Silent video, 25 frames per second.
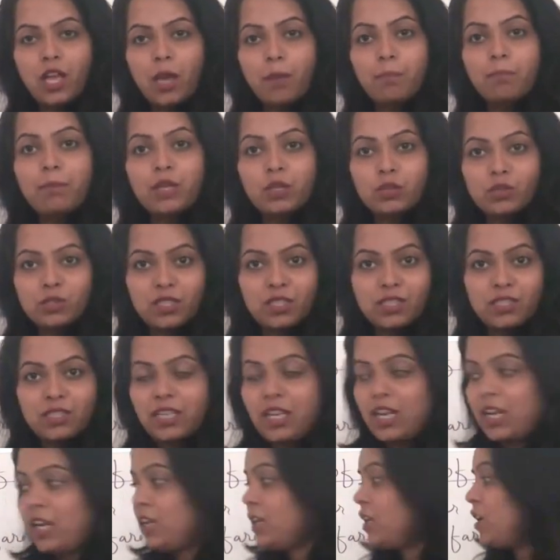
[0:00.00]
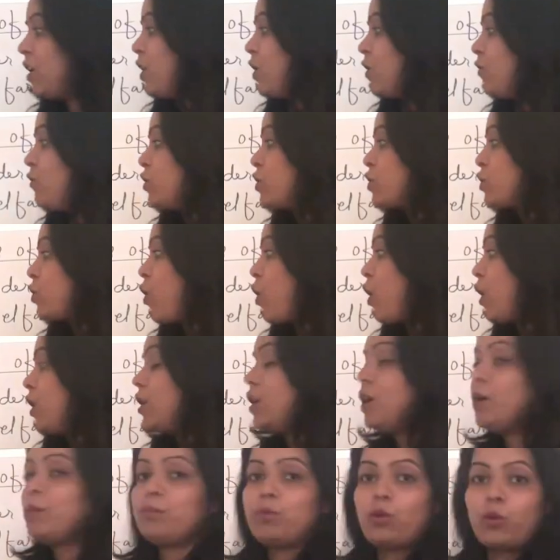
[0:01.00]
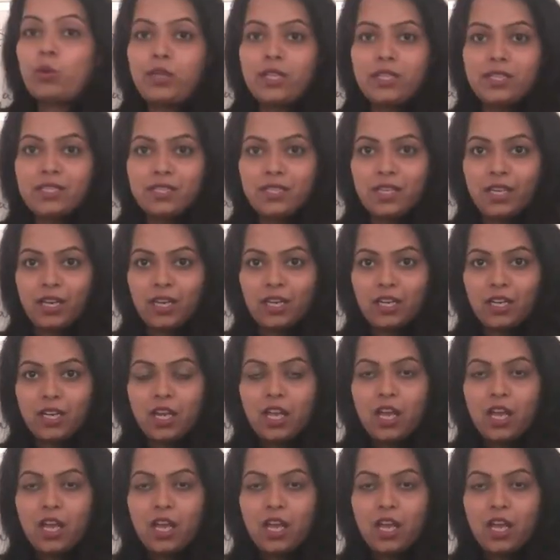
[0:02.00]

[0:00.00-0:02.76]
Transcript: because the state was called police state.